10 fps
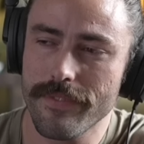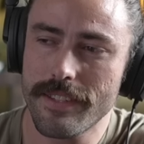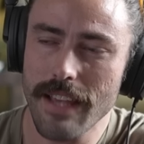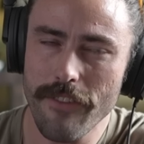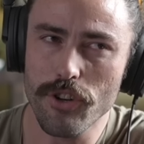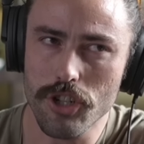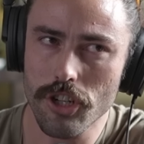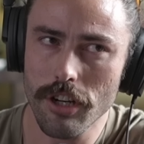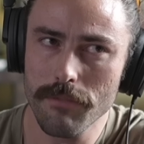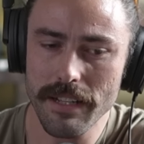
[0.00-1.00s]
say for
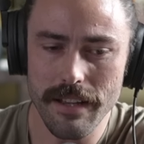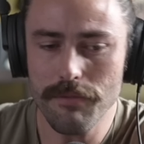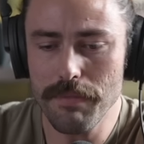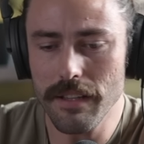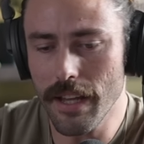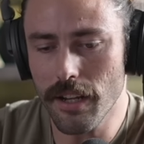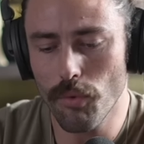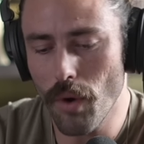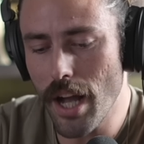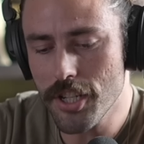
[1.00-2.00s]
sure, but it would be like a
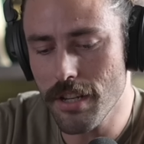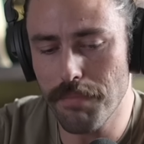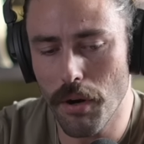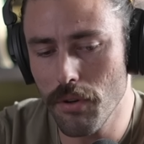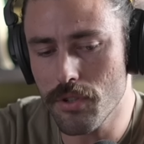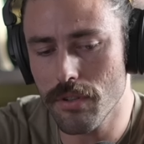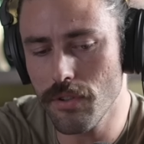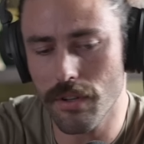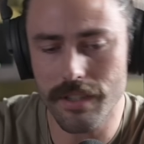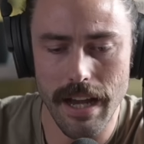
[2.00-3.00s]
Washington Post or a
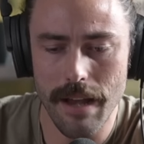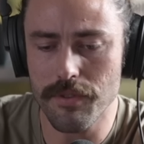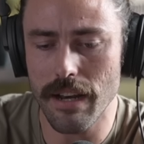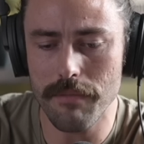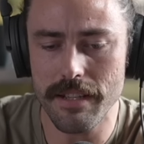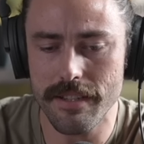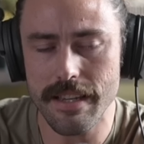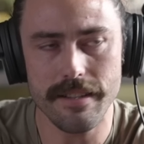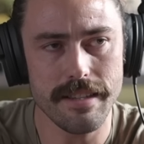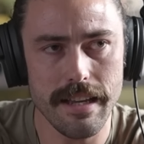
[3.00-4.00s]
New York Times or an
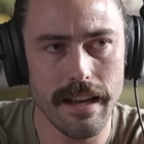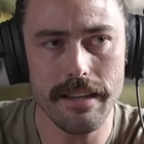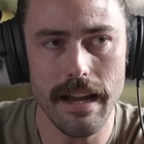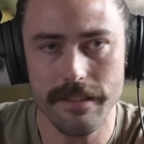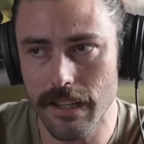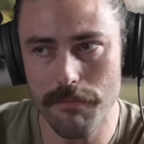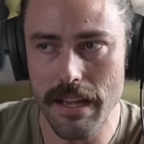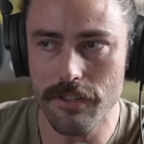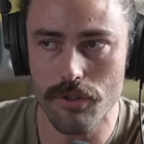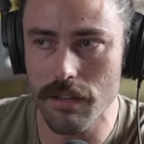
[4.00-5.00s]
NBC, a CNN. Yeah, it's like a
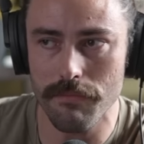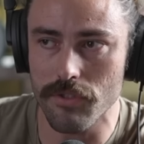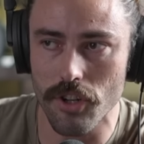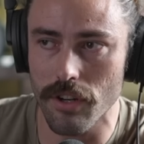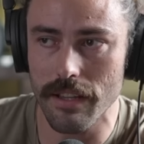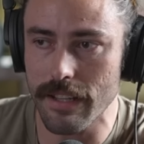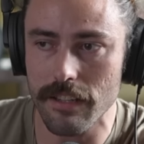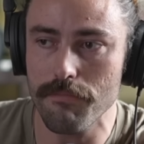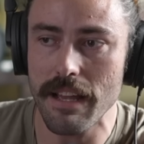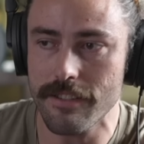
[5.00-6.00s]
mainstream journal. It's like
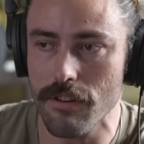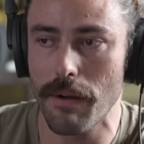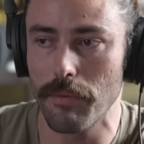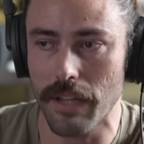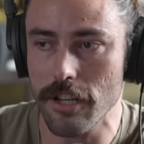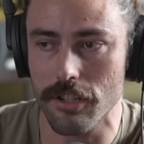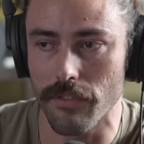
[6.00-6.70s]
the mainstream publication